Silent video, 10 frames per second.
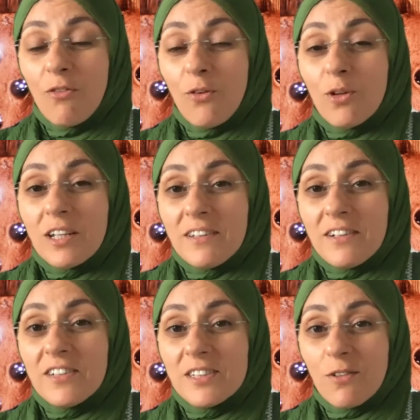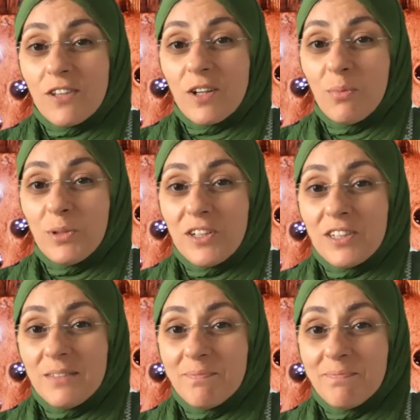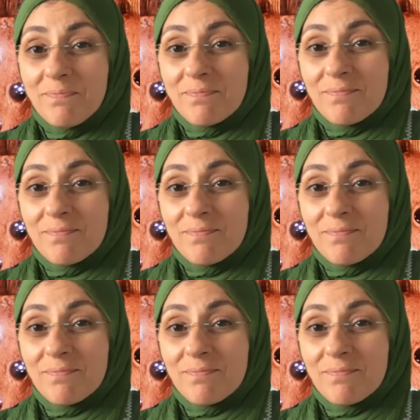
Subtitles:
of all categories of the community.